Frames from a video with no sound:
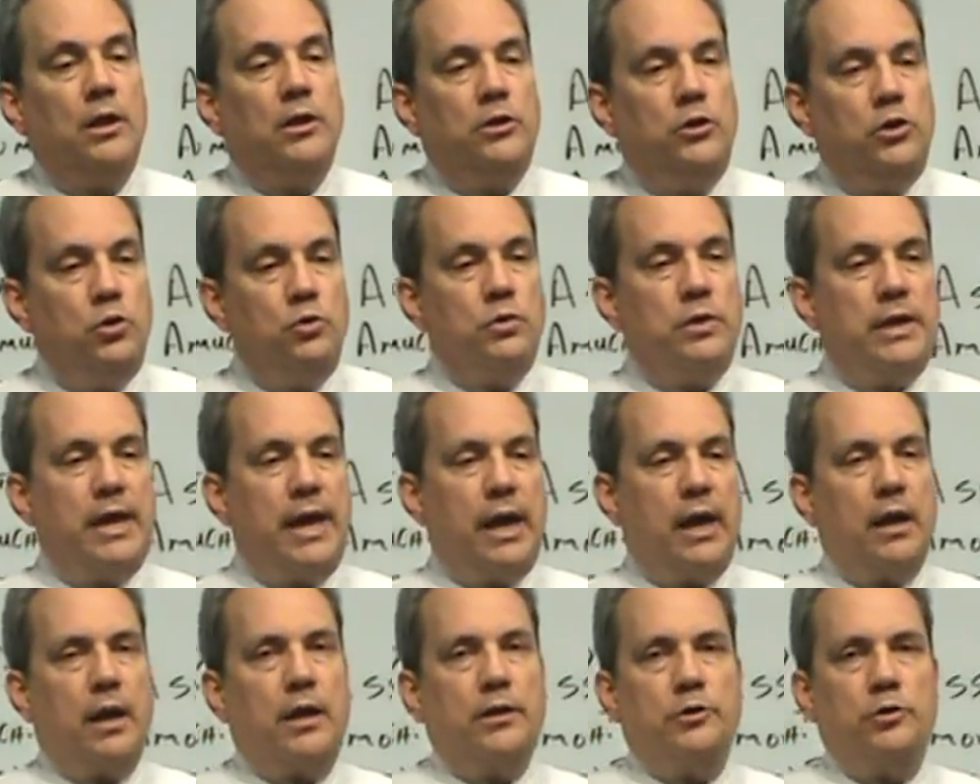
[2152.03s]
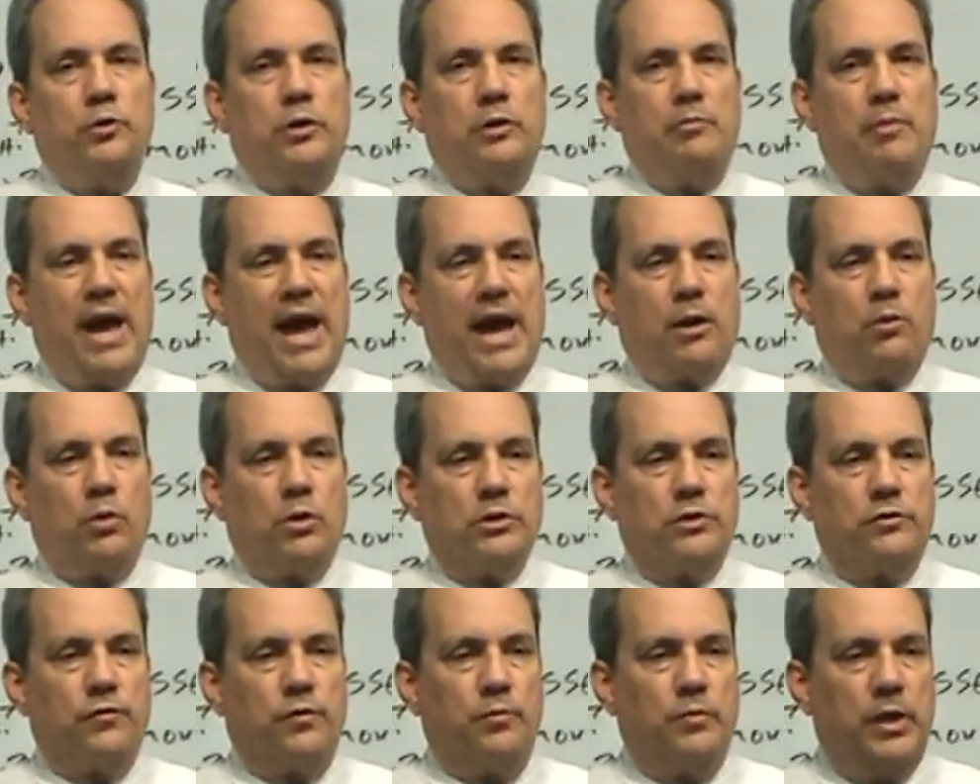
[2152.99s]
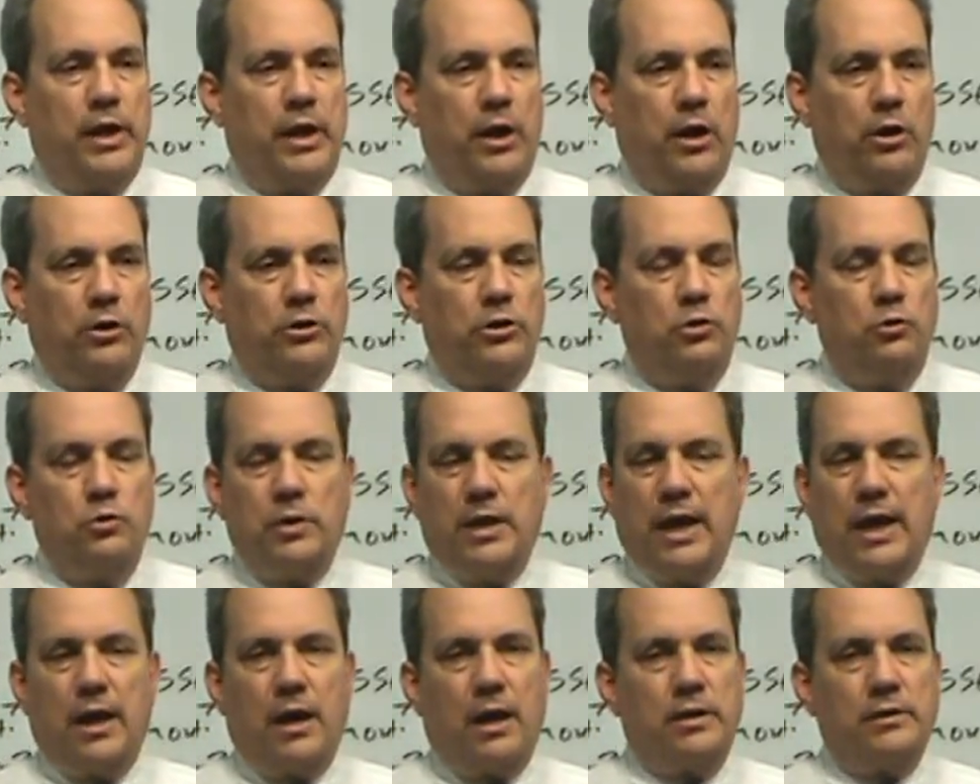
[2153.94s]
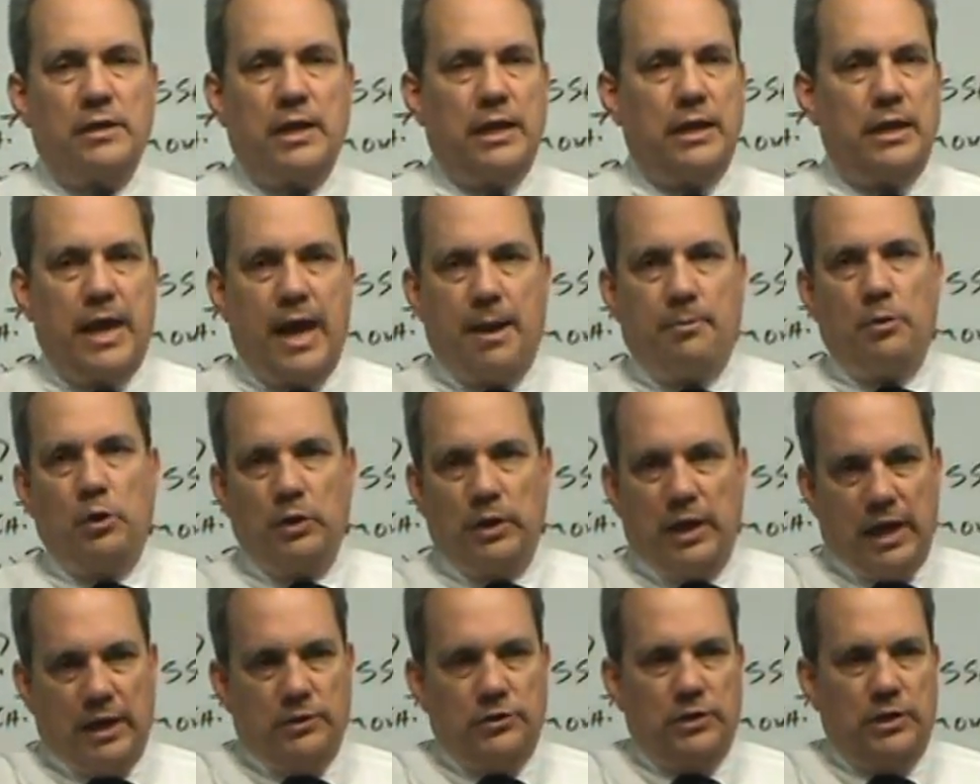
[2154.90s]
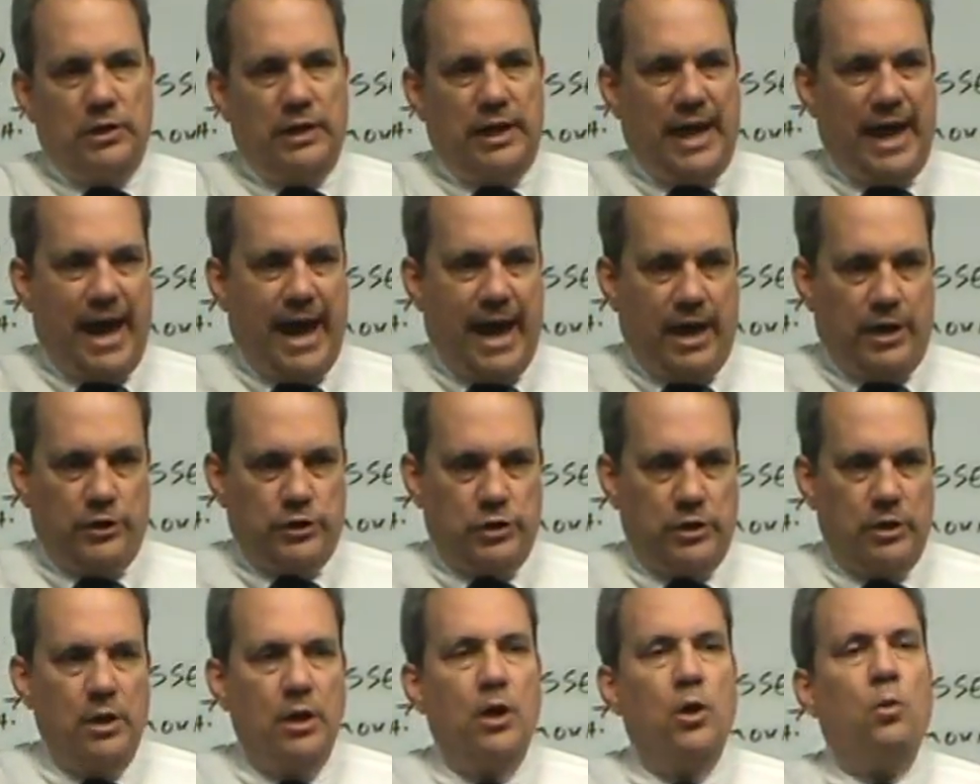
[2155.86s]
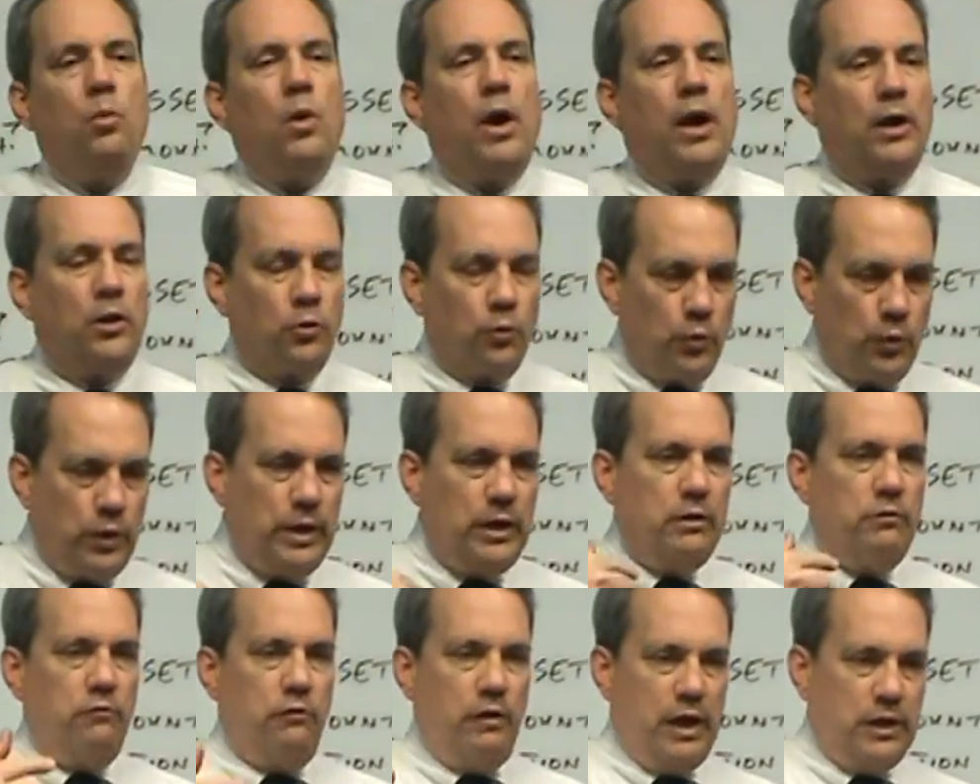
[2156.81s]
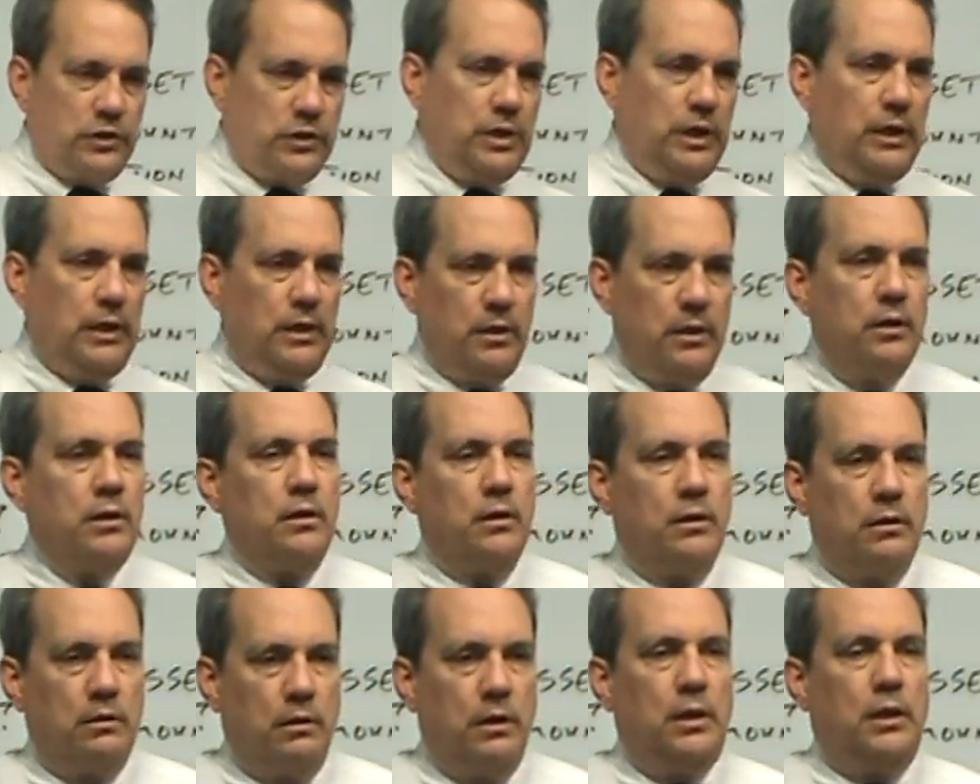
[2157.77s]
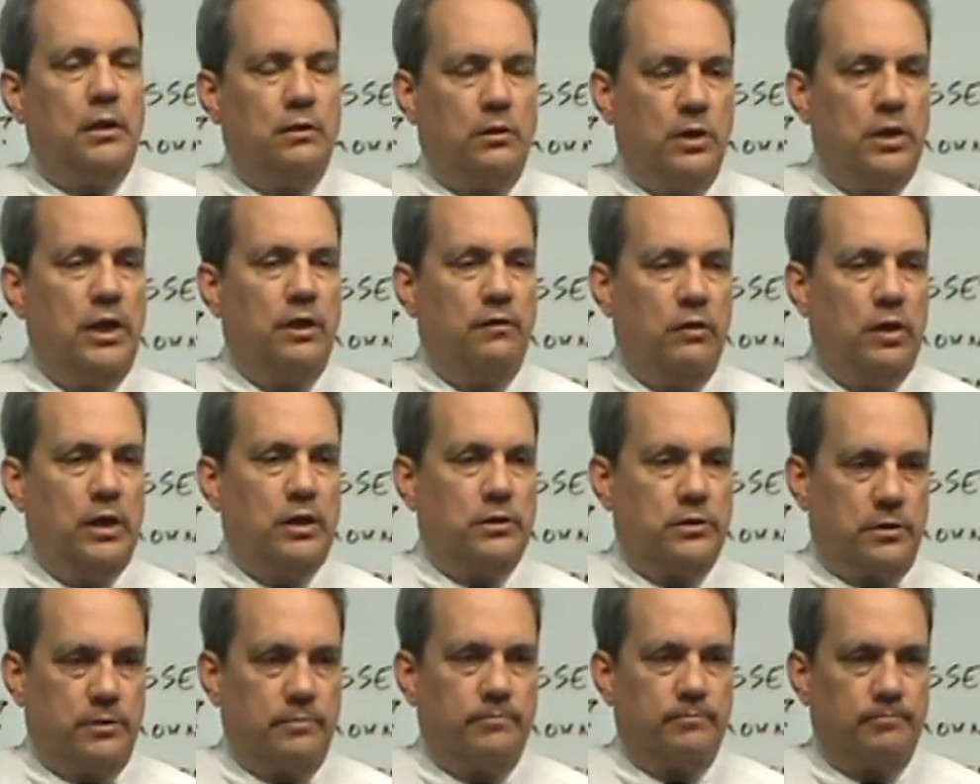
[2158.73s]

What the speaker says: You cannot do it backwards from there. You cannot take capital gains in cash while reinvesting the dividends.